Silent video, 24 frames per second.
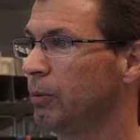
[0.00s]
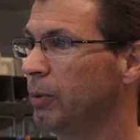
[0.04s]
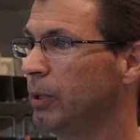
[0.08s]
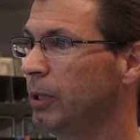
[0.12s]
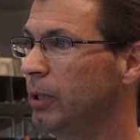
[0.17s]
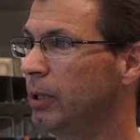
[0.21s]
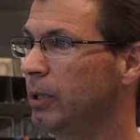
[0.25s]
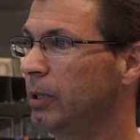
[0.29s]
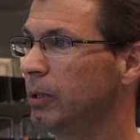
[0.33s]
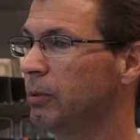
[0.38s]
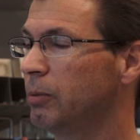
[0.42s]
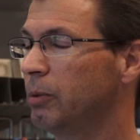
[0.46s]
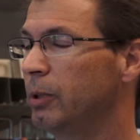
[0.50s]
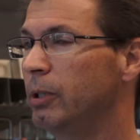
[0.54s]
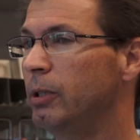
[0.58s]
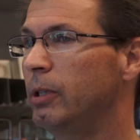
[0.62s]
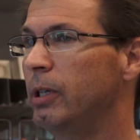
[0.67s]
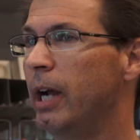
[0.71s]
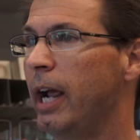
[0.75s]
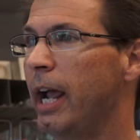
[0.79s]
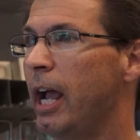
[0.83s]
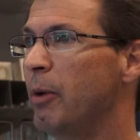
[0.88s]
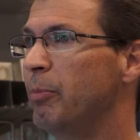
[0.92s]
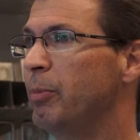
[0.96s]
We're
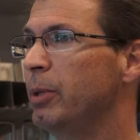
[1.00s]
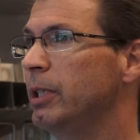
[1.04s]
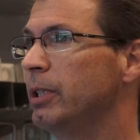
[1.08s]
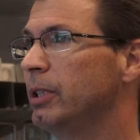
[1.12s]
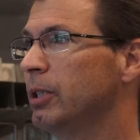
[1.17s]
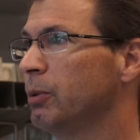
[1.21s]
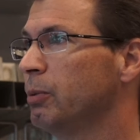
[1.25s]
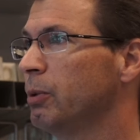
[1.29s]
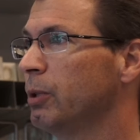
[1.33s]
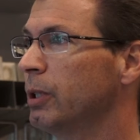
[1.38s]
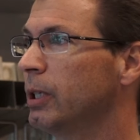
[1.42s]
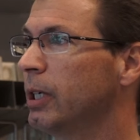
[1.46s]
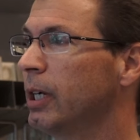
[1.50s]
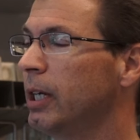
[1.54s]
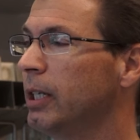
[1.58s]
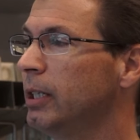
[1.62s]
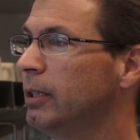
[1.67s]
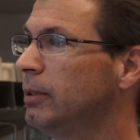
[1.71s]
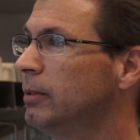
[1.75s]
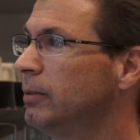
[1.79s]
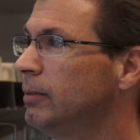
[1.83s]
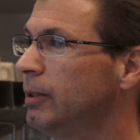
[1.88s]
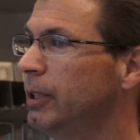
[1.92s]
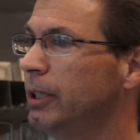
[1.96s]
happy to work
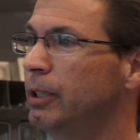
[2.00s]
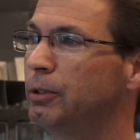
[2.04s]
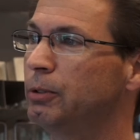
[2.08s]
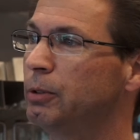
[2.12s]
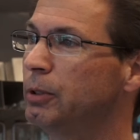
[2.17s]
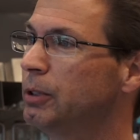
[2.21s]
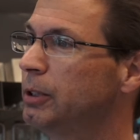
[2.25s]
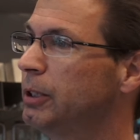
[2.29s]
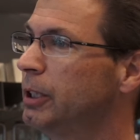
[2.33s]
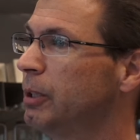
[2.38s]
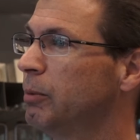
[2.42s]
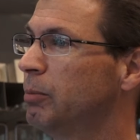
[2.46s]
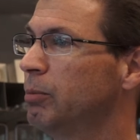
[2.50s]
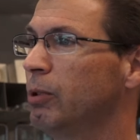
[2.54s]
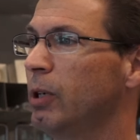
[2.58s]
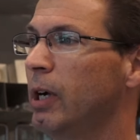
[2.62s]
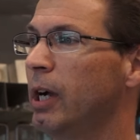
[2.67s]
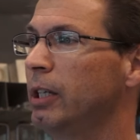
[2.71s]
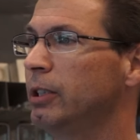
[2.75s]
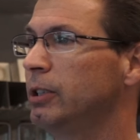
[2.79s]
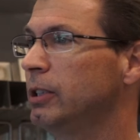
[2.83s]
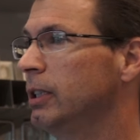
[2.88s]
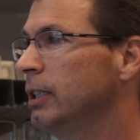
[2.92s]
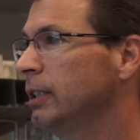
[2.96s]
on interesting
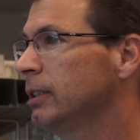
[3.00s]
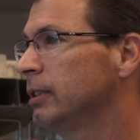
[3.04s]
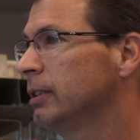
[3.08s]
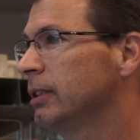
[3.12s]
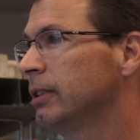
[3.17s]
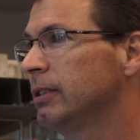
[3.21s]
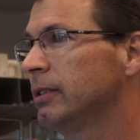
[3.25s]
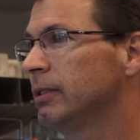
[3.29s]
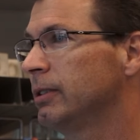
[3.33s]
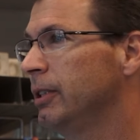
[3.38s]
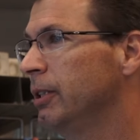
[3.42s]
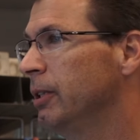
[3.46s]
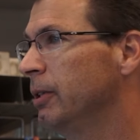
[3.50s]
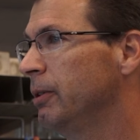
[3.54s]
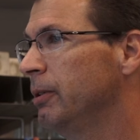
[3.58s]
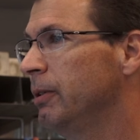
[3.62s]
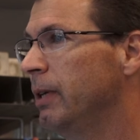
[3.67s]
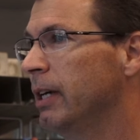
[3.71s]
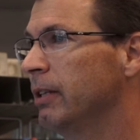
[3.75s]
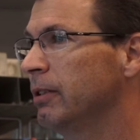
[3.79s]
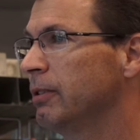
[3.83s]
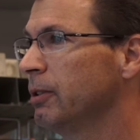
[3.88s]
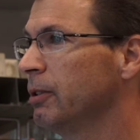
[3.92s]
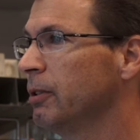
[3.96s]
projects. As you
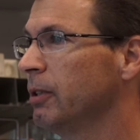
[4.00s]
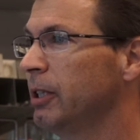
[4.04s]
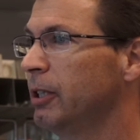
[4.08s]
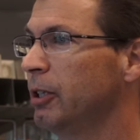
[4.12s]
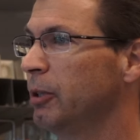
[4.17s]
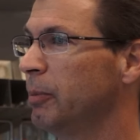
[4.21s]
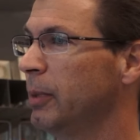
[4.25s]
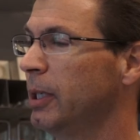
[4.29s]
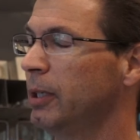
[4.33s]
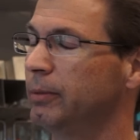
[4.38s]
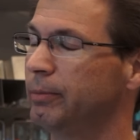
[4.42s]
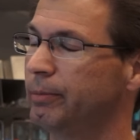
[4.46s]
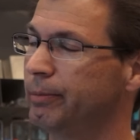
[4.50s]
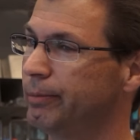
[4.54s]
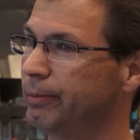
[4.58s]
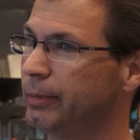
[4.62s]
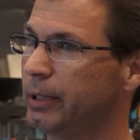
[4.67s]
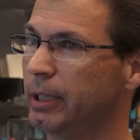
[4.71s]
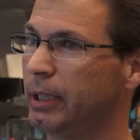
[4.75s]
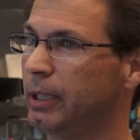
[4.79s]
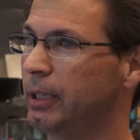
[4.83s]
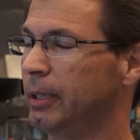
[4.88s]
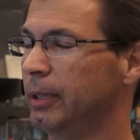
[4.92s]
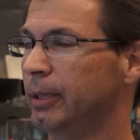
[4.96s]
asked earlier about
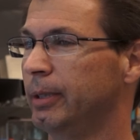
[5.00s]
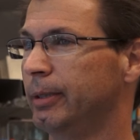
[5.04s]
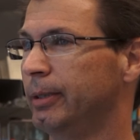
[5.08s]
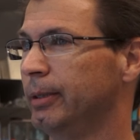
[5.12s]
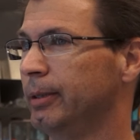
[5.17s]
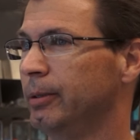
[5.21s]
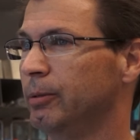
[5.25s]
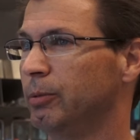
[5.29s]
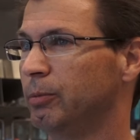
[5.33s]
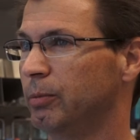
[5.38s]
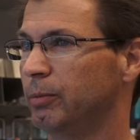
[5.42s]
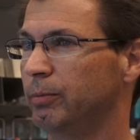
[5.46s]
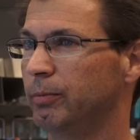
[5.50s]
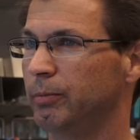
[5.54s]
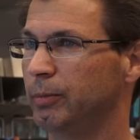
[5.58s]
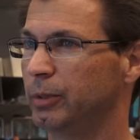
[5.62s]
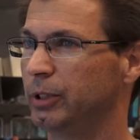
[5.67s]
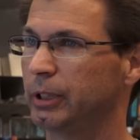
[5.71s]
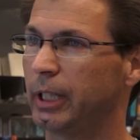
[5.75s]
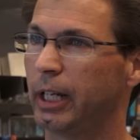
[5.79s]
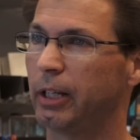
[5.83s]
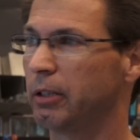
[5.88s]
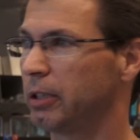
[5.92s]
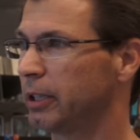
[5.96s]

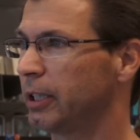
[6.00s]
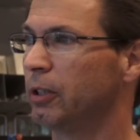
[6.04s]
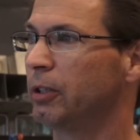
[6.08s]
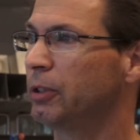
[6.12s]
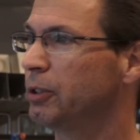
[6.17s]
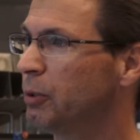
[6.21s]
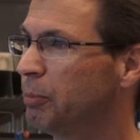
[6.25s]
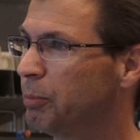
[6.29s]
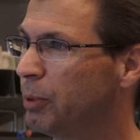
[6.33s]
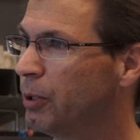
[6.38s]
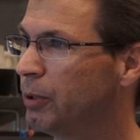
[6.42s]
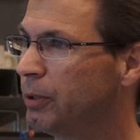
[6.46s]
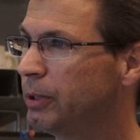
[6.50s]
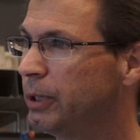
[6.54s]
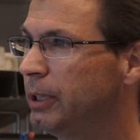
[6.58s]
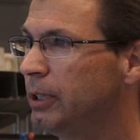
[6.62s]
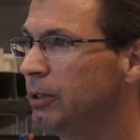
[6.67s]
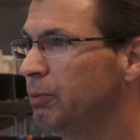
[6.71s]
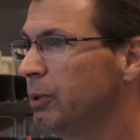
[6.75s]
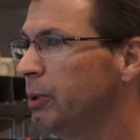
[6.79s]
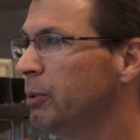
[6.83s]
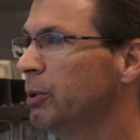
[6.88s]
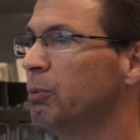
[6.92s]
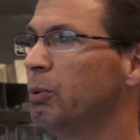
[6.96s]
cytoskeletal
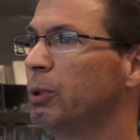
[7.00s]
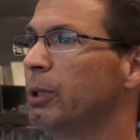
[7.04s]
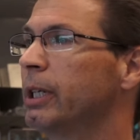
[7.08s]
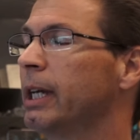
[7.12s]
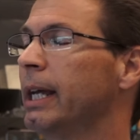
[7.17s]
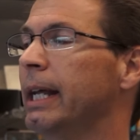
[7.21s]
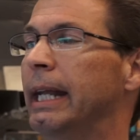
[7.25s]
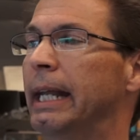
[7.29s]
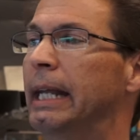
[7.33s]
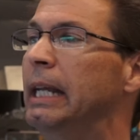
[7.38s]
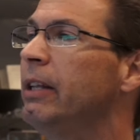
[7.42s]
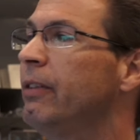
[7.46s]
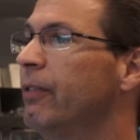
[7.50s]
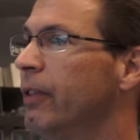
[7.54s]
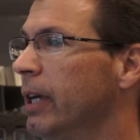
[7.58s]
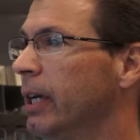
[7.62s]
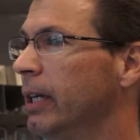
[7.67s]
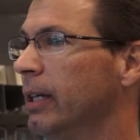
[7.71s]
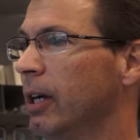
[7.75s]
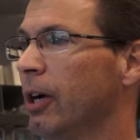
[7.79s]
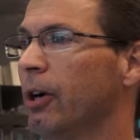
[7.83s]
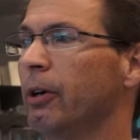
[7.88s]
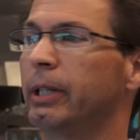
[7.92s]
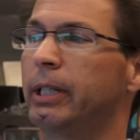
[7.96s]
proteins. We would work on
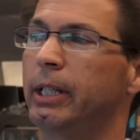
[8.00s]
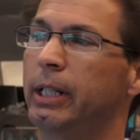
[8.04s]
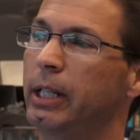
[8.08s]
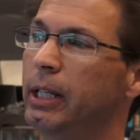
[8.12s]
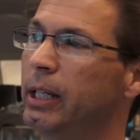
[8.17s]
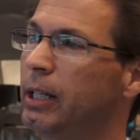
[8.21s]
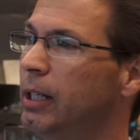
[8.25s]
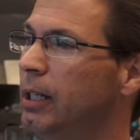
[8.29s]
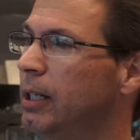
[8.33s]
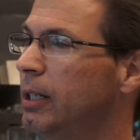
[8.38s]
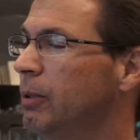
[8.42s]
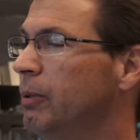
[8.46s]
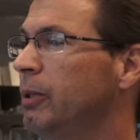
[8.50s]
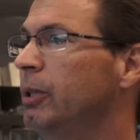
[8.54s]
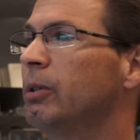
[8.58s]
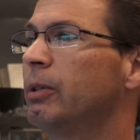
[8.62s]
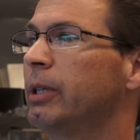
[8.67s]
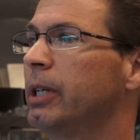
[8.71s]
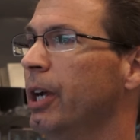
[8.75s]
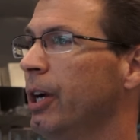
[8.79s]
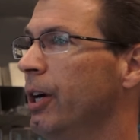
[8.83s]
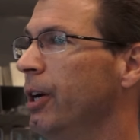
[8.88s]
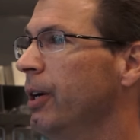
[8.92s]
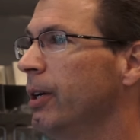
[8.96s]
anything. Archaea. We don't
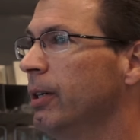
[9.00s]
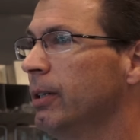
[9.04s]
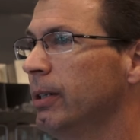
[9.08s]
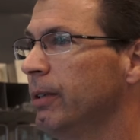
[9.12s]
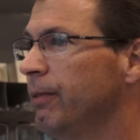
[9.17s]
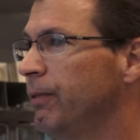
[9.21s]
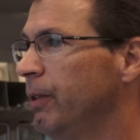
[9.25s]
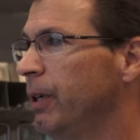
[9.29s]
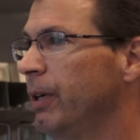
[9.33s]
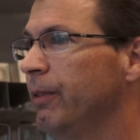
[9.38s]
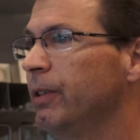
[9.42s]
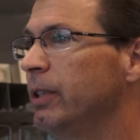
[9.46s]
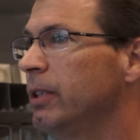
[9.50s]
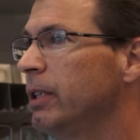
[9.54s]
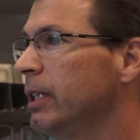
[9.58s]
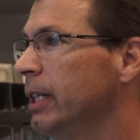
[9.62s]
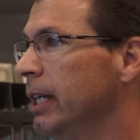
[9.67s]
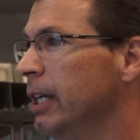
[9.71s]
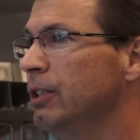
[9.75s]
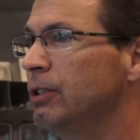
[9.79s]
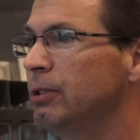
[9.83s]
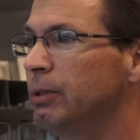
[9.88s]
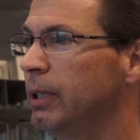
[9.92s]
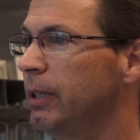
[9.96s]
care if
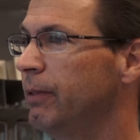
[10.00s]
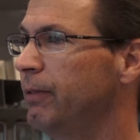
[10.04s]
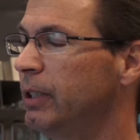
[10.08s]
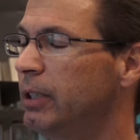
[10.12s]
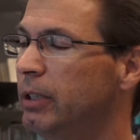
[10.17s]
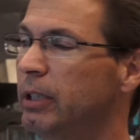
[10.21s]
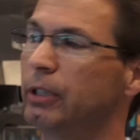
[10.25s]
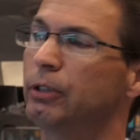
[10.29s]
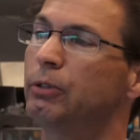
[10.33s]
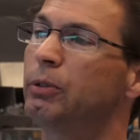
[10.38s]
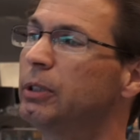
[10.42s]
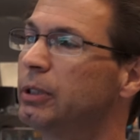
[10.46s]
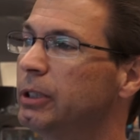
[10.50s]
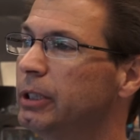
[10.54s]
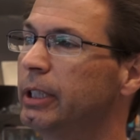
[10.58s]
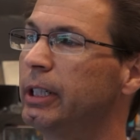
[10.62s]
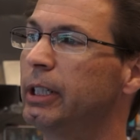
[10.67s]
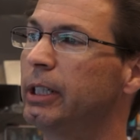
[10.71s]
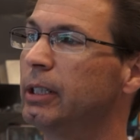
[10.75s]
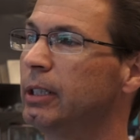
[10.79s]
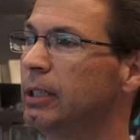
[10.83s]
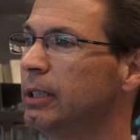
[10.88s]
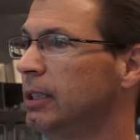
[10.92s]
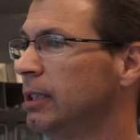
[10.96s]
it's
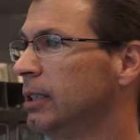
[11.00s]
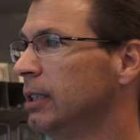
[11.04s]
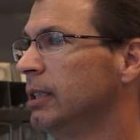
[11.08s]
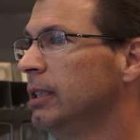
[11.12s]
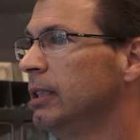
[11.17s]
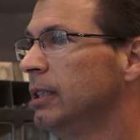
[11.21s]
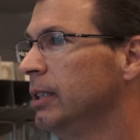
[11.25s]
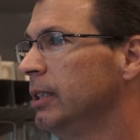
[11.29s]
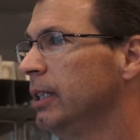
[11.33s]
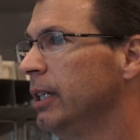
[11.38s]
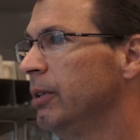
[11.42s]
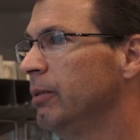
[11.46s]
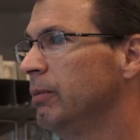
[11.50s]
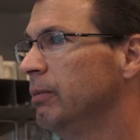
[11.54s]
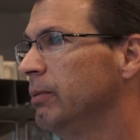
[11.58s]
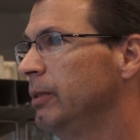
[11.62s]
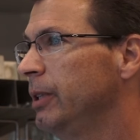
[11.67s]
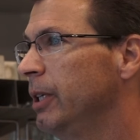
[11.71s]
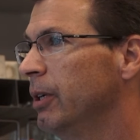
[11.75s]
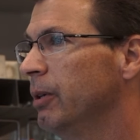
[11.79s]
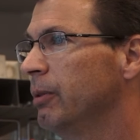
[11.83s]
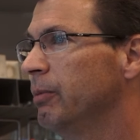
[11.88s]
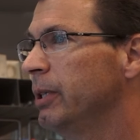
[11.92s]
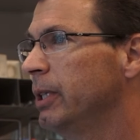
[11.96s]
interesting. And
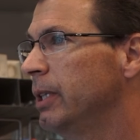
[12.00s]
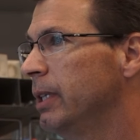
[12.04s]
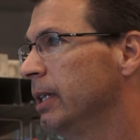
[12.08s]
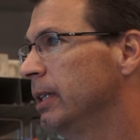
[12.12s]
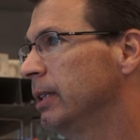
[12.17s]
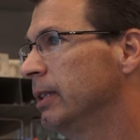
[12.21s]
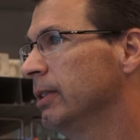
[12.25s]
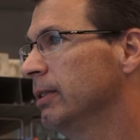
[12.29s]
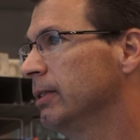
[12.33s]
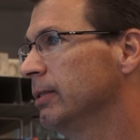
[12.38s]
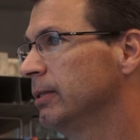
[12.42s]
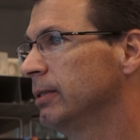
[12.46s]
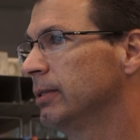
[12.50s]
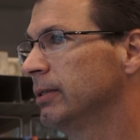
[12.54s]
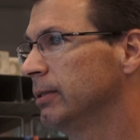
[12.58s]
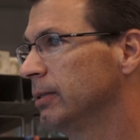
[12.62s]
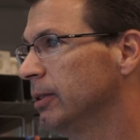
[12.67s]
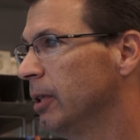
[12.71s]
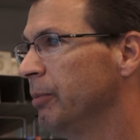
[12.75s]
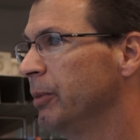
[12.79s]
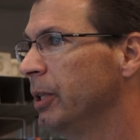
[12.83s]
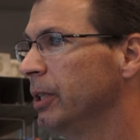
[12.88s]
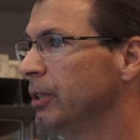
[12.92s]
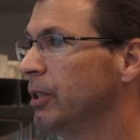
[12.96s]
we think there's
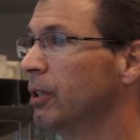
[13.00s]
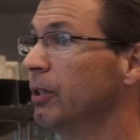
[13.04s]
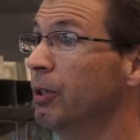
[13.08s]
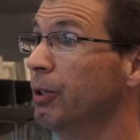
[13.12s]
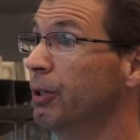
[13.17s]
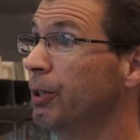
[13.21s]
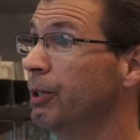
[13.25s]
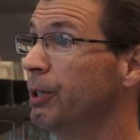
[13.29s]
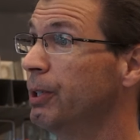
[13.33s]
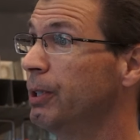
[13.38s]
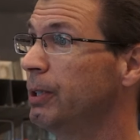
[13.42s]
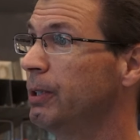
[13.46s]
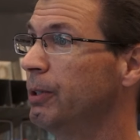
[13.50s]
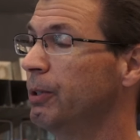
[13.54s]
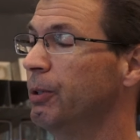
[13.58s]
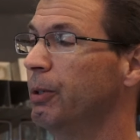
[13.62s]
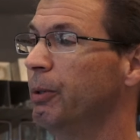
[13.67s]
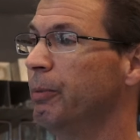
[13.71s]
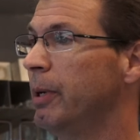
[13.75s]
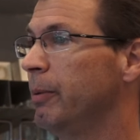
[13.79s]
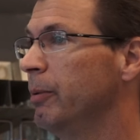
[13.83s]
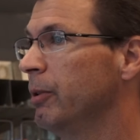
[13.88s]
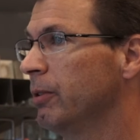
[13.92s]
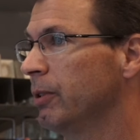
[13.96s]
something to learn,
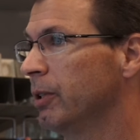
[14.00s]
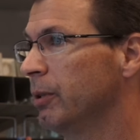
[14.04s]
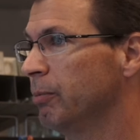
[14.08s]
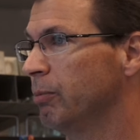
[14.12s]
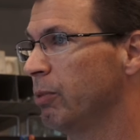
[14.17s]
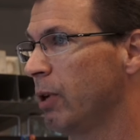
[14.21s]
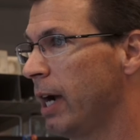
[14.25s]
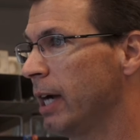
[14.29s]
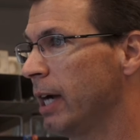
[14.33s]
or maybe there's some